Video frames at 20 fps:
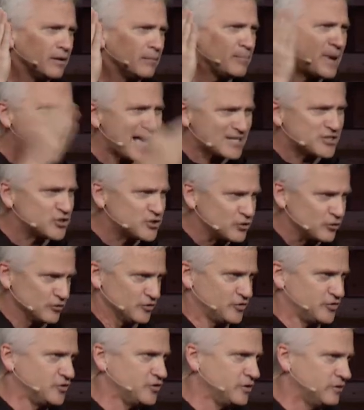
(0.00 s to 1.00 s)

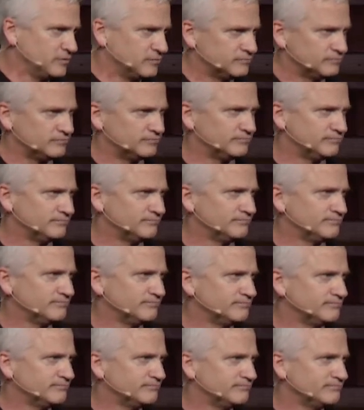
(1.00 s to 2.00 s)
pastors.
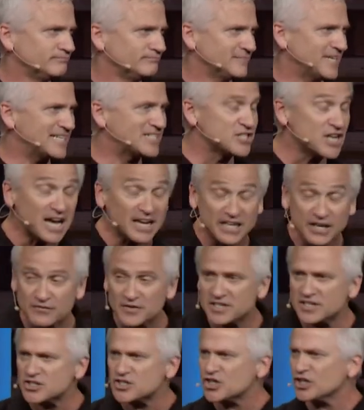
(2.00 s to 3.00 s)
It's not
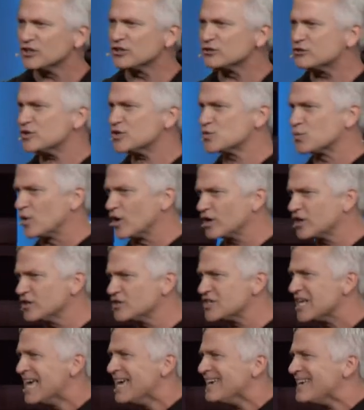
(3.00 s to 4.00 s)
given to children's
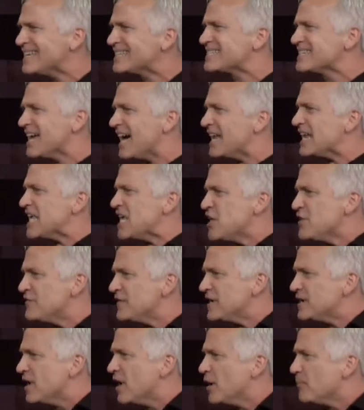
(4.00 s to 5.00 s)
workers. It's not
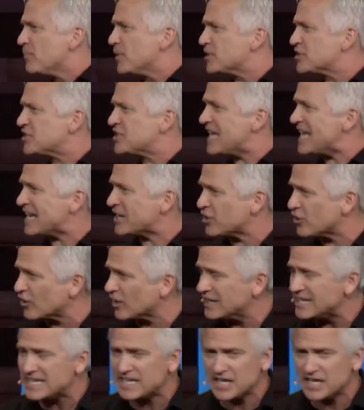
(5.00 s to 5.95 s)
even particularly